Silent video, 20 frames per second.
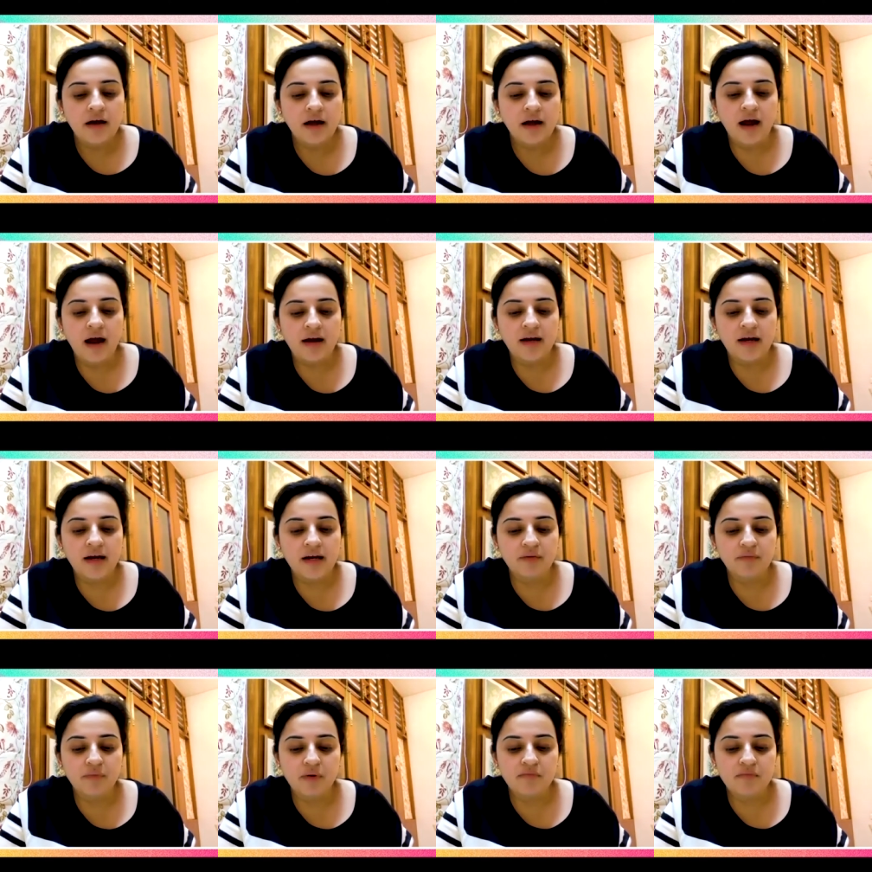and I
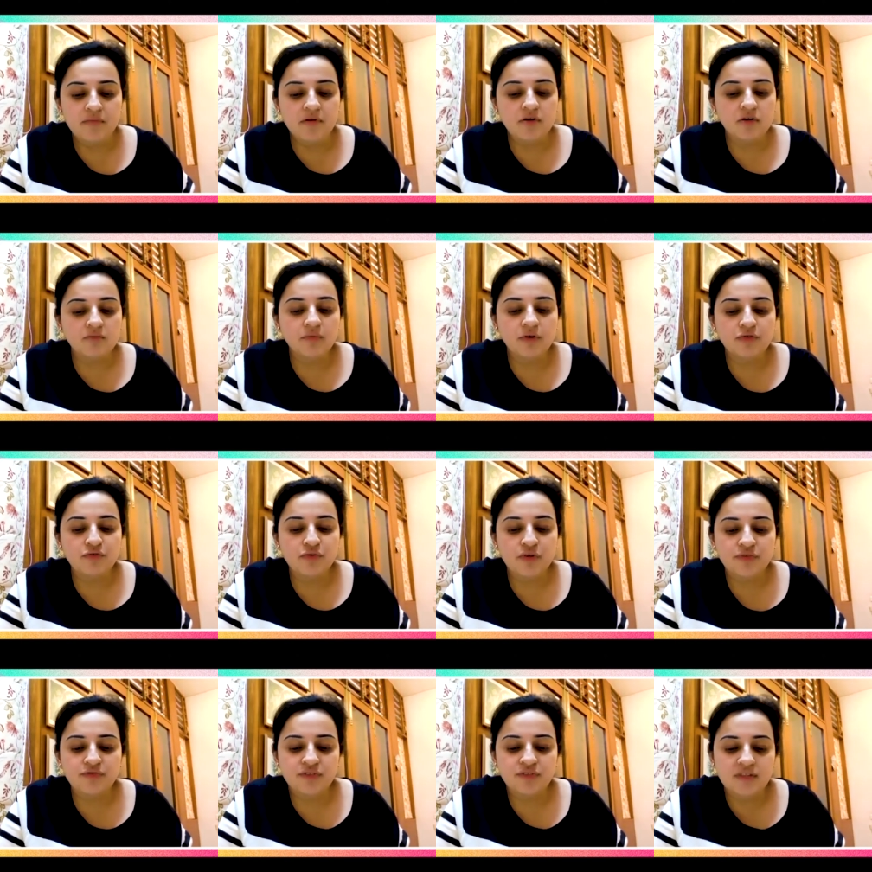remember on my
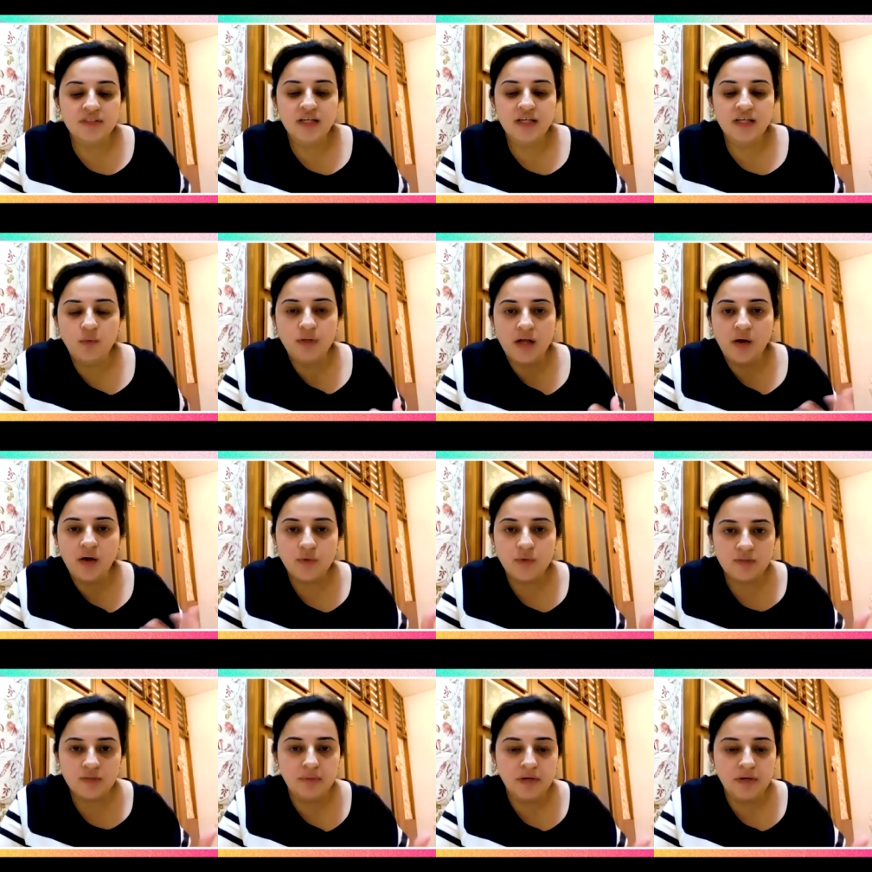fifth day when I
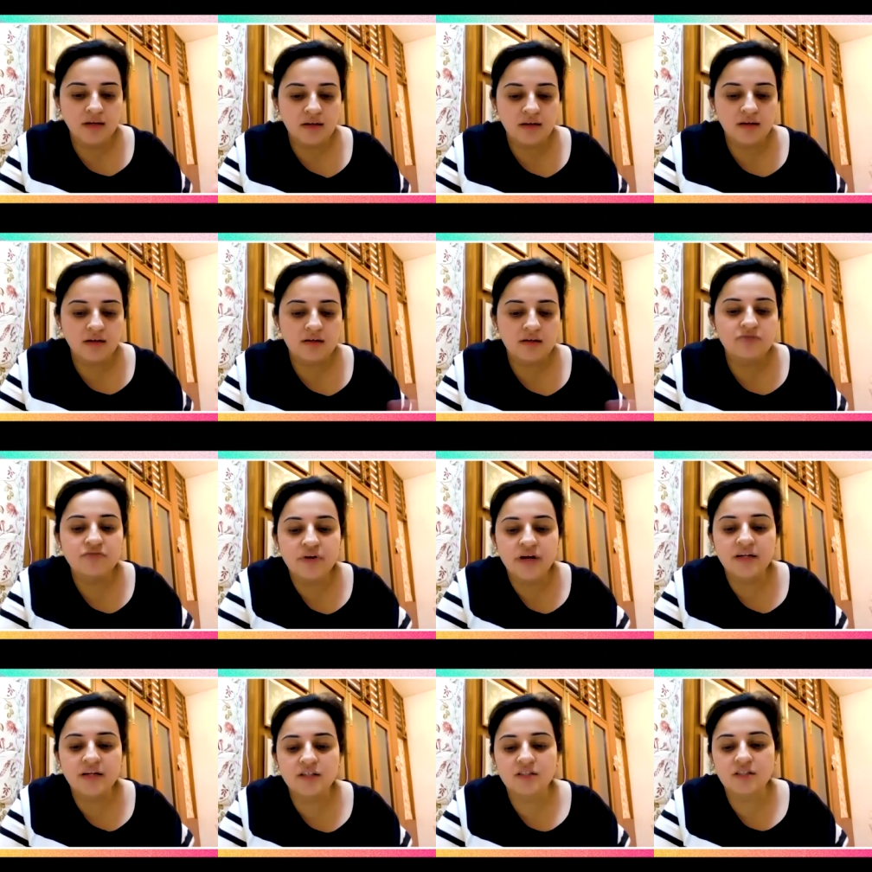was baking a
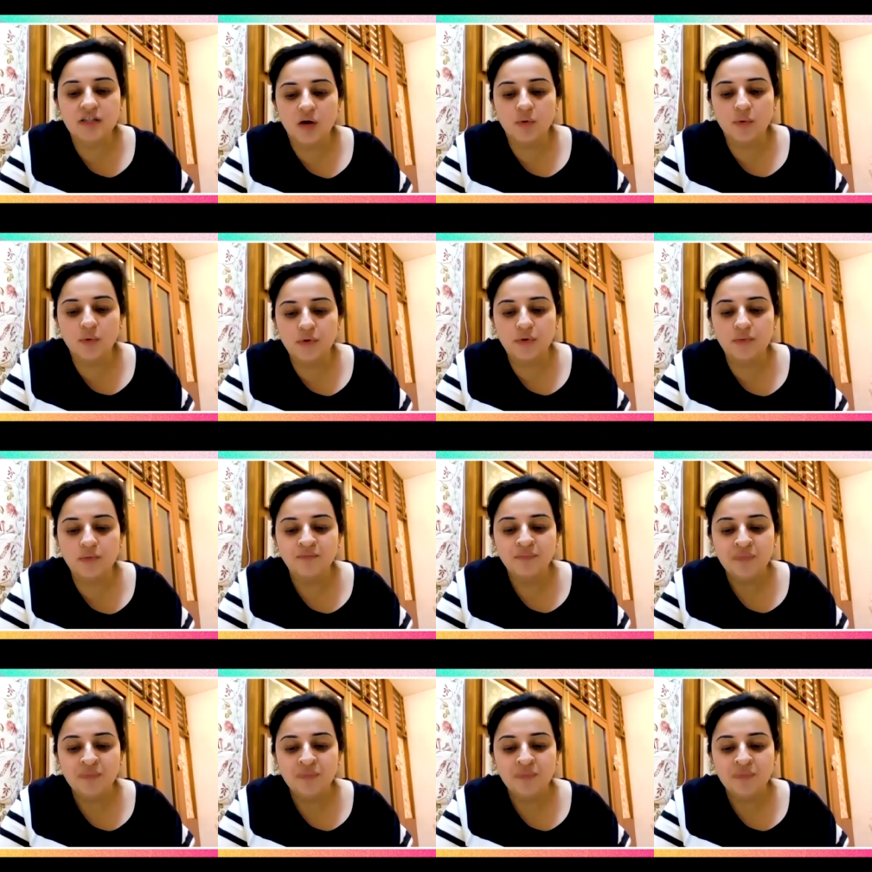French sourdough